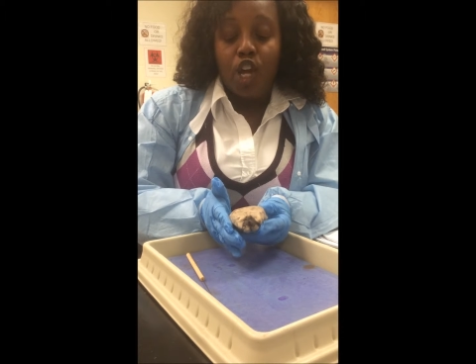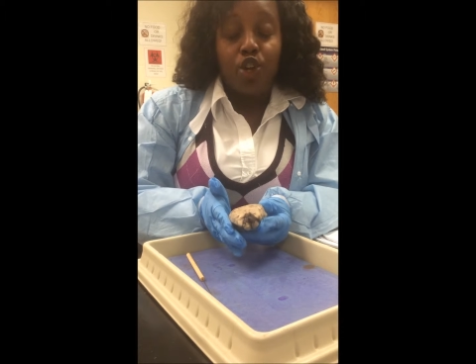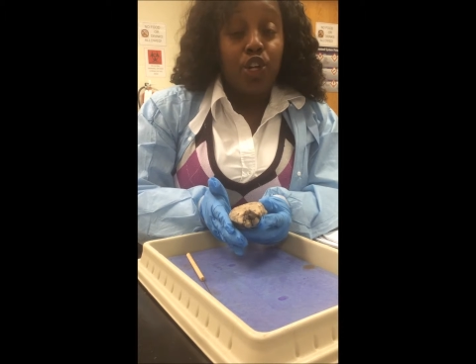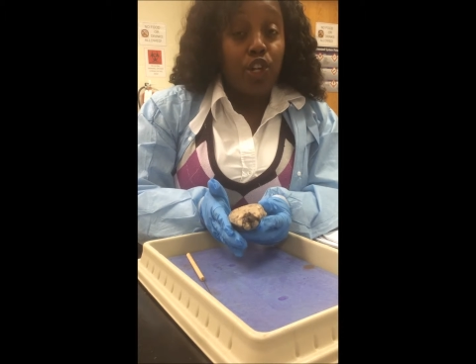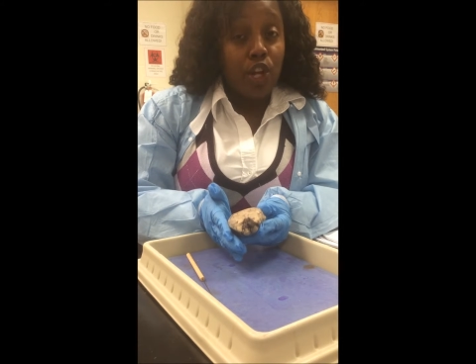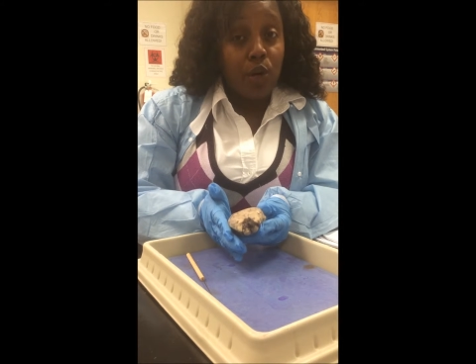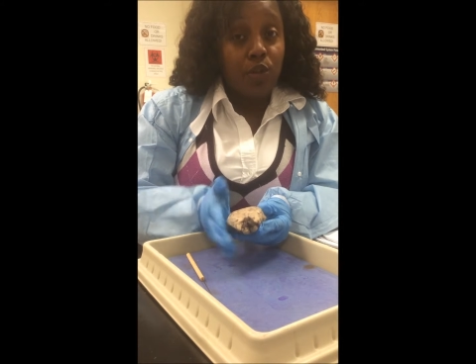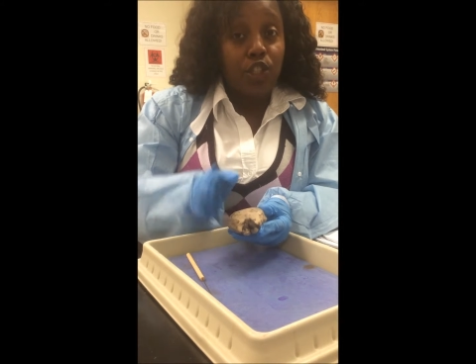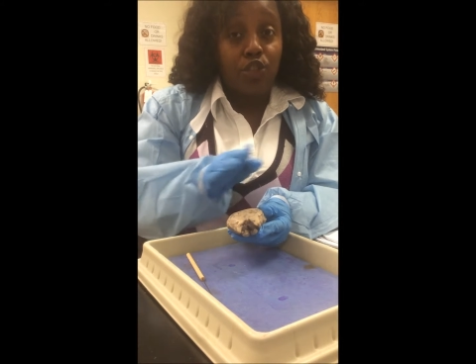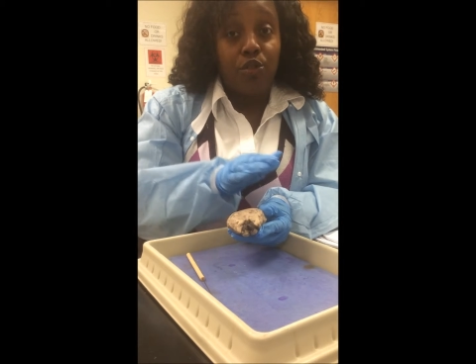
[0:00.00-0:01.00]
You'll
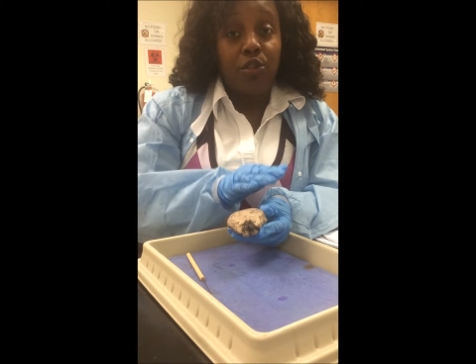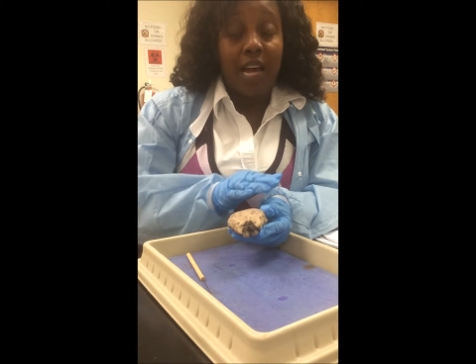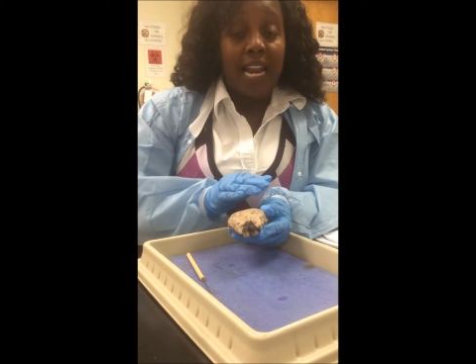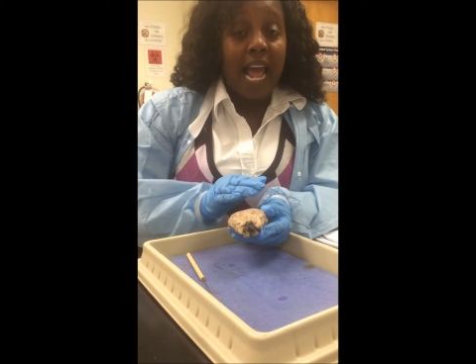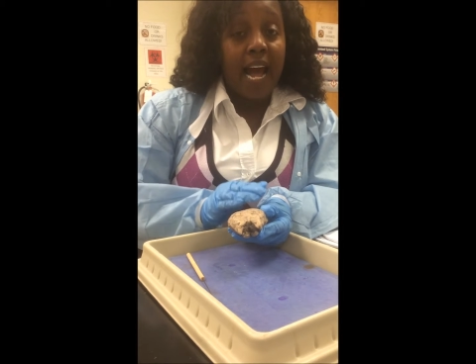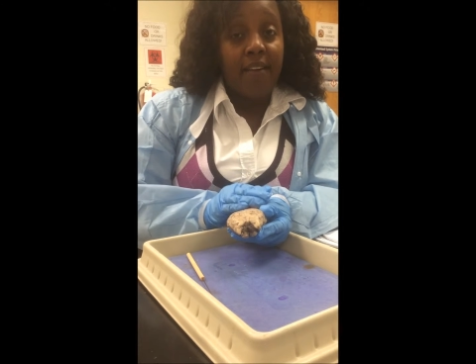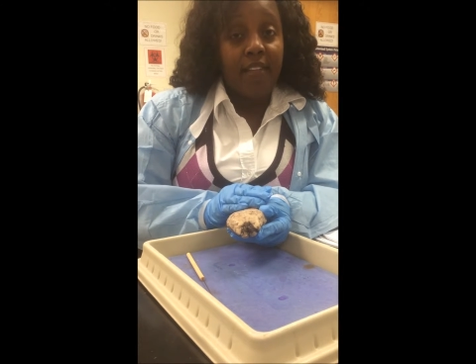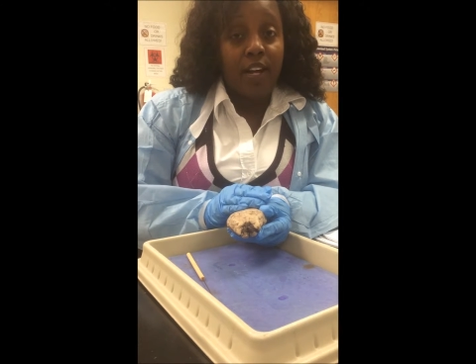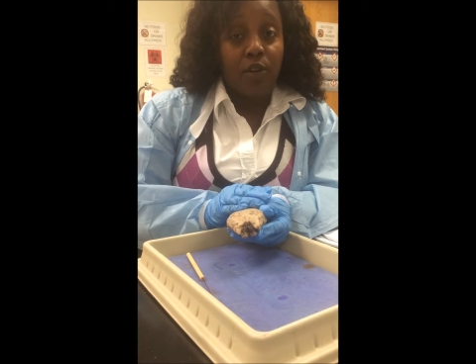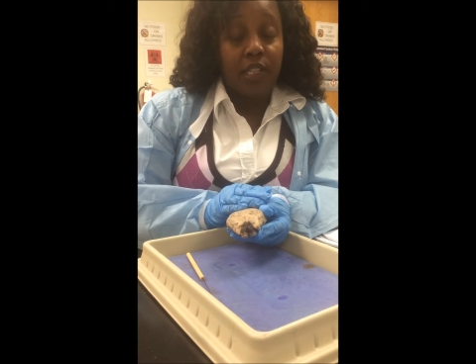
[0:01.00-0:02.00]
note that you do not have
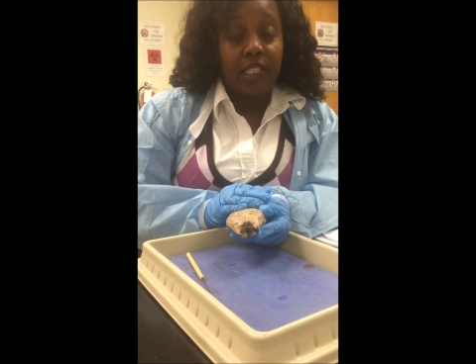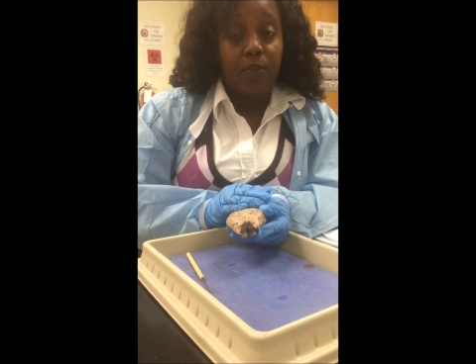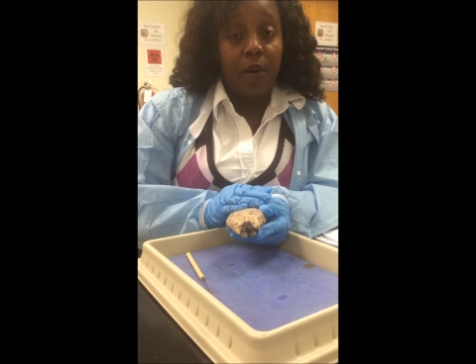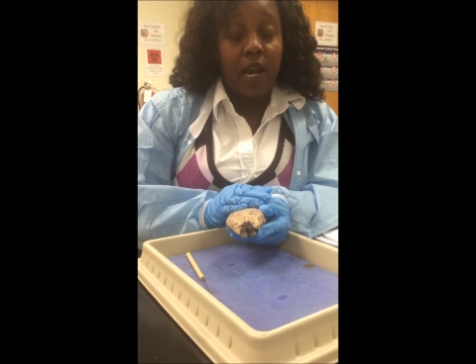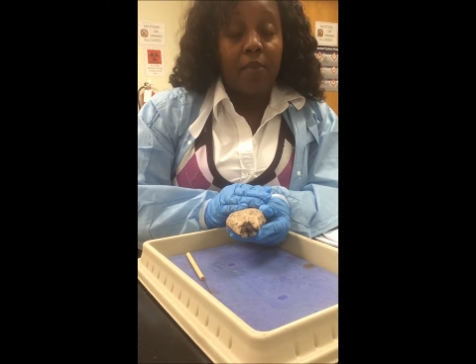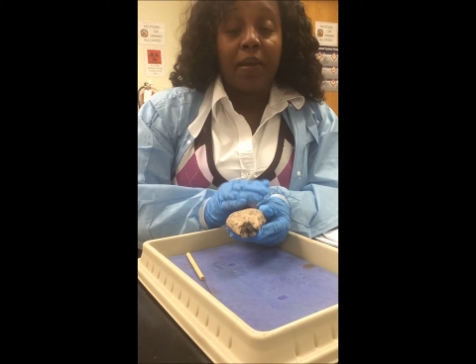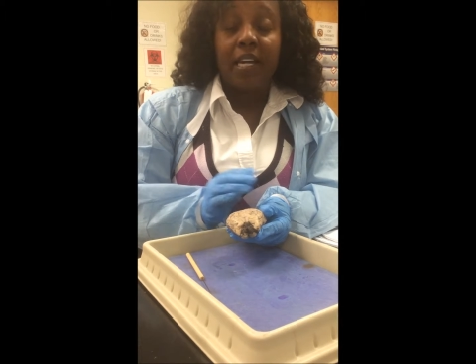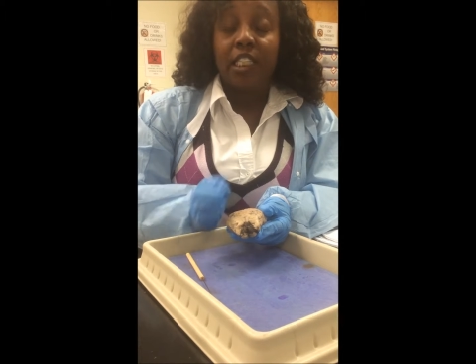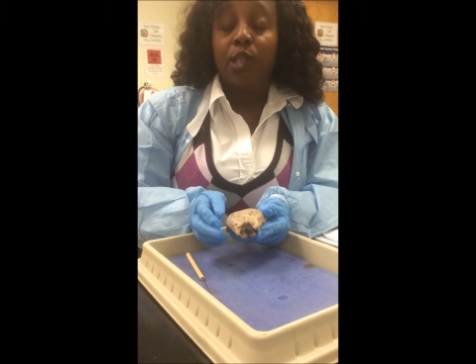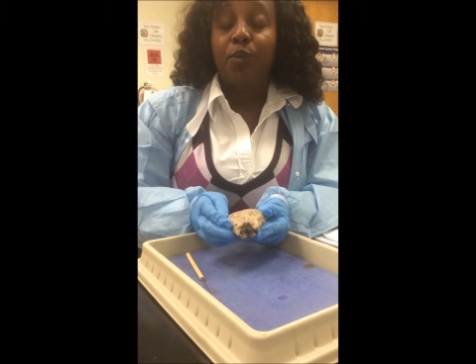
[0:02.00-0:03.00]
that on this brain
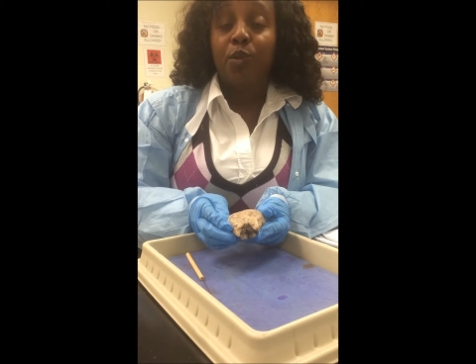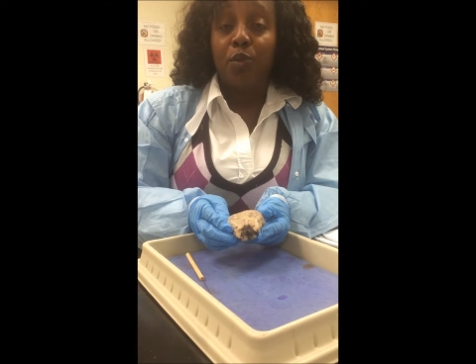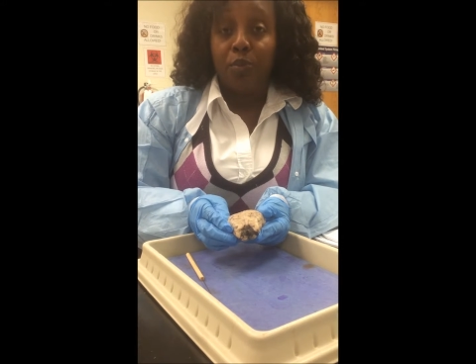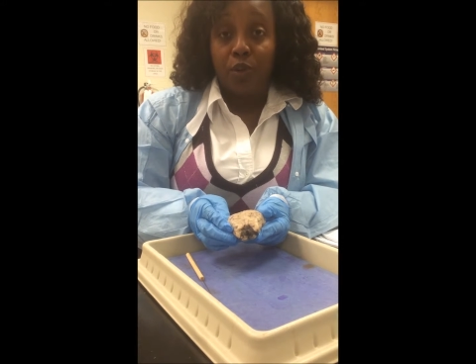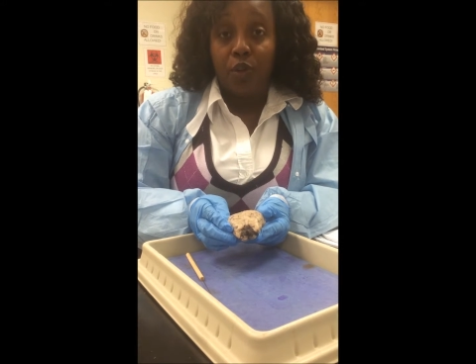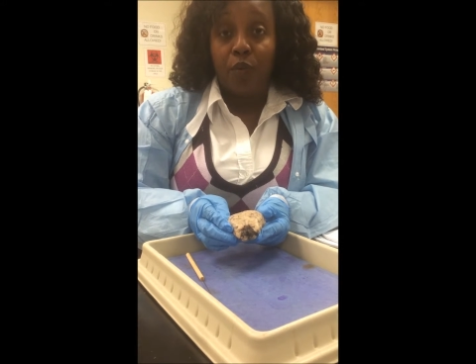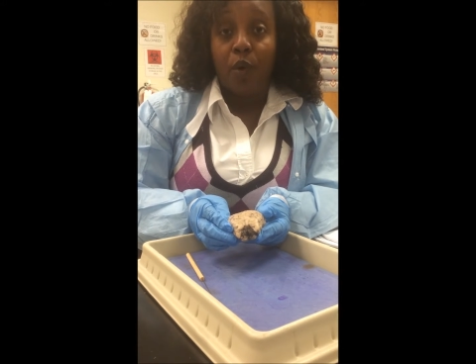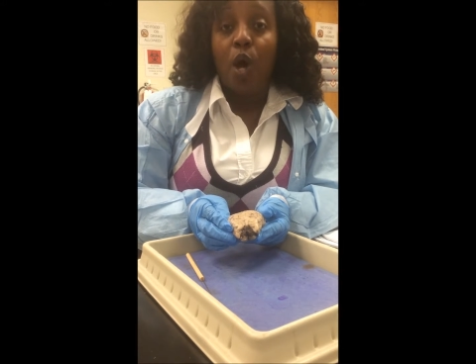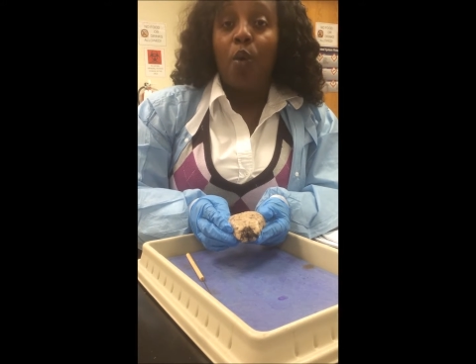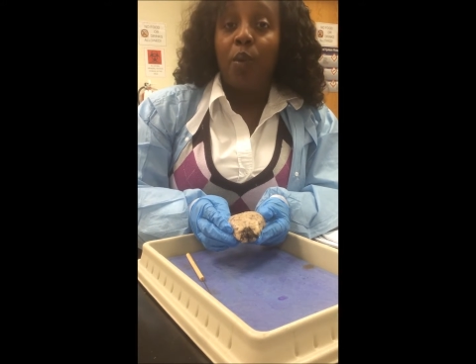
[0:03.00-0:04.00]
because it was
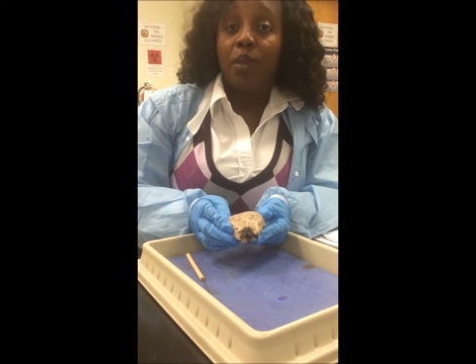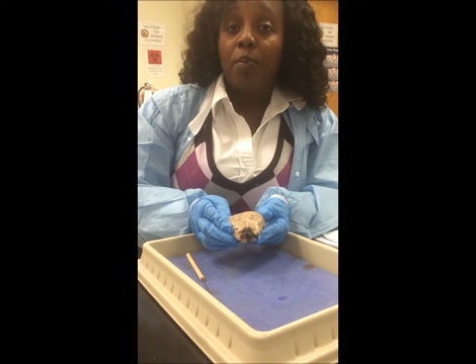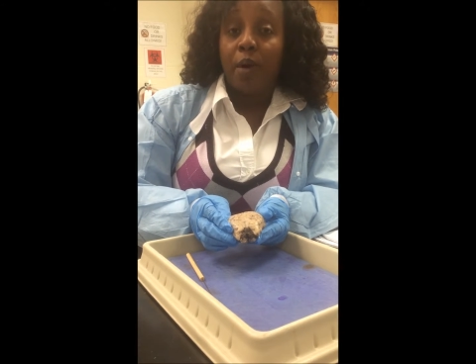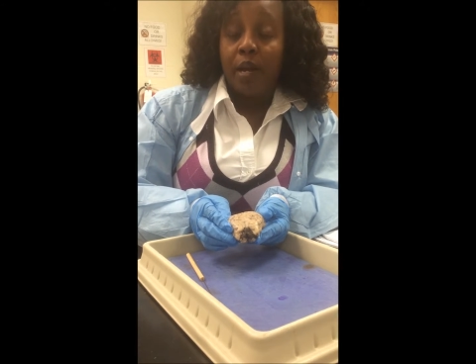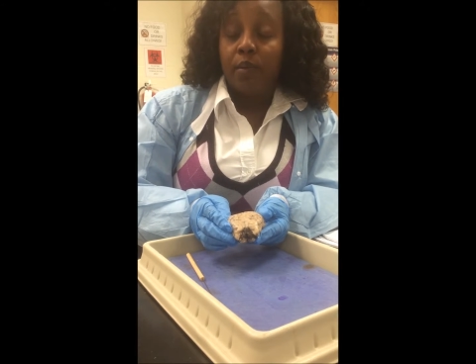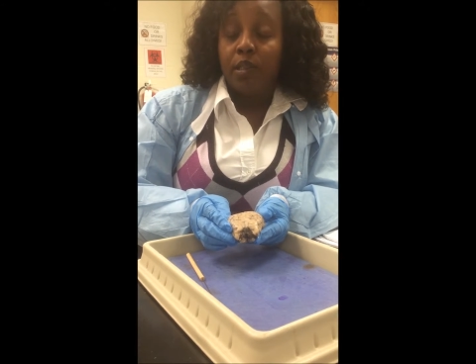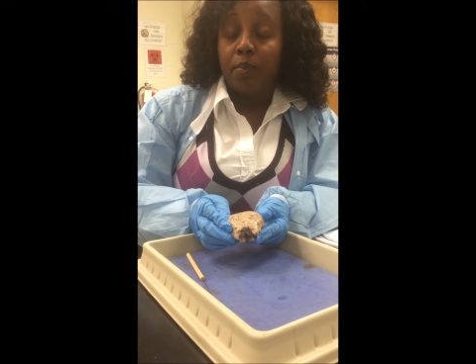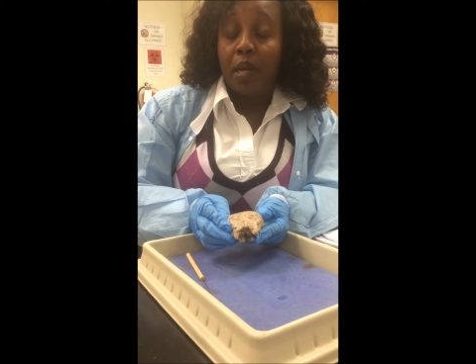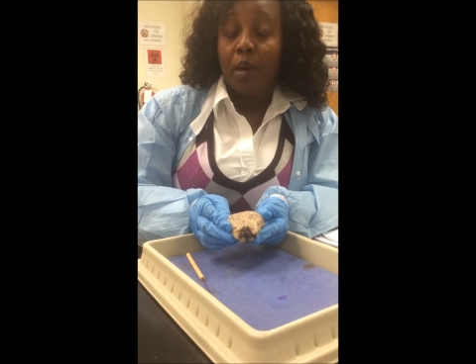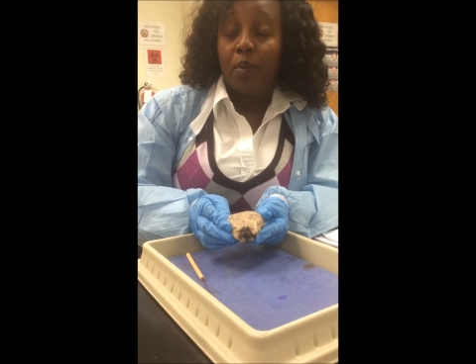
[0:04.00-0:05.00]
removed when the brain was
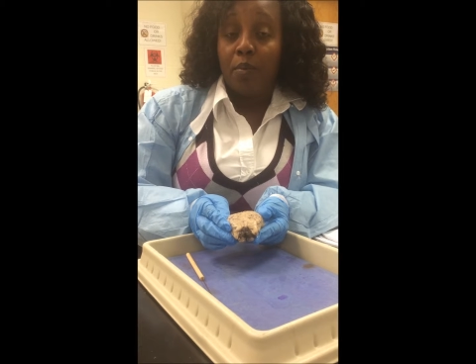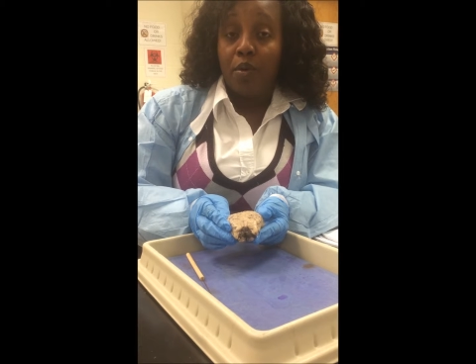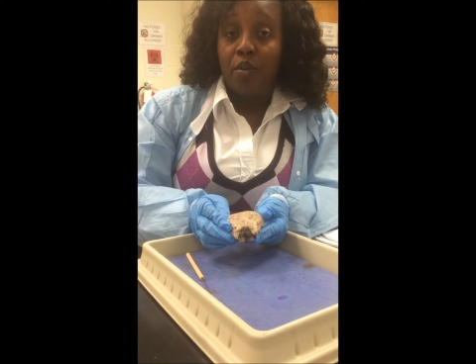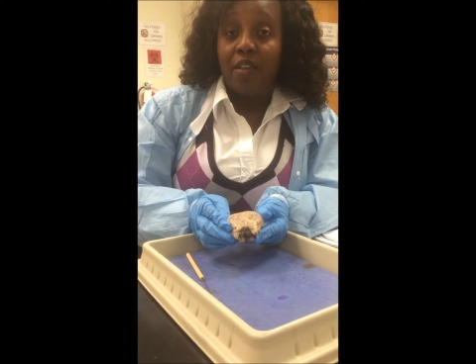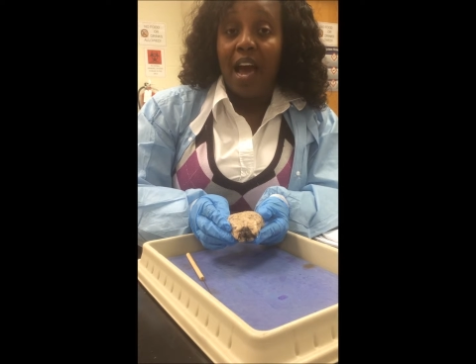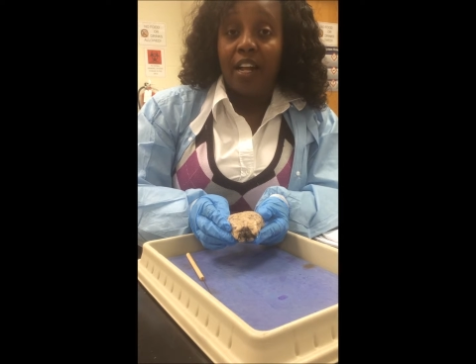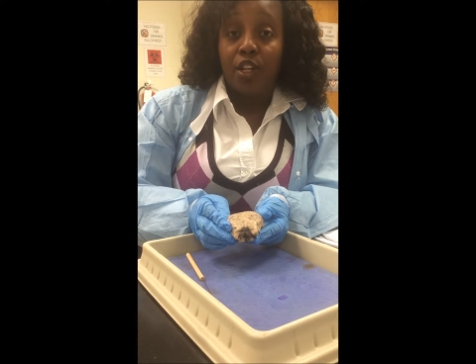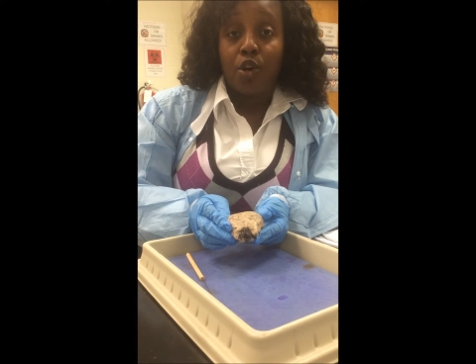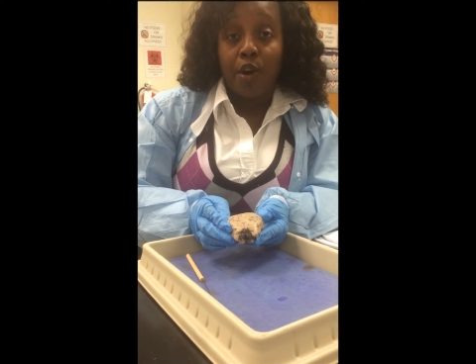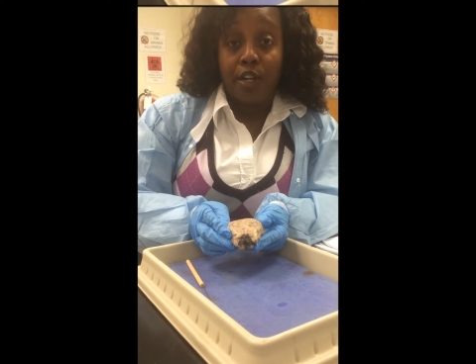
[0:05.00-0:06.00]
being removed out
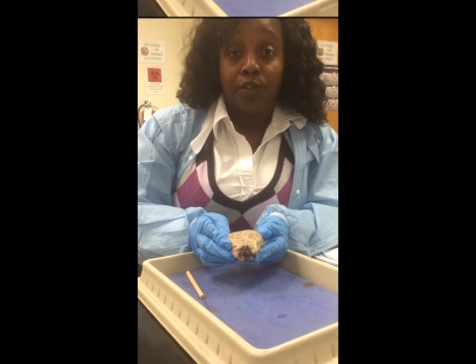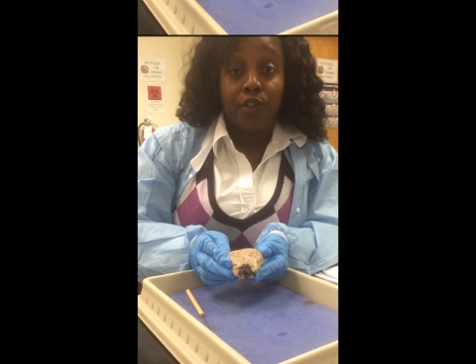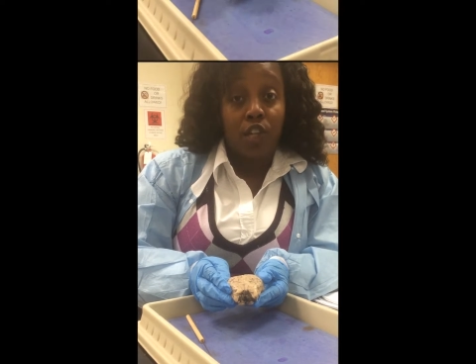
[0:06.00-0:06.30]
of the cranial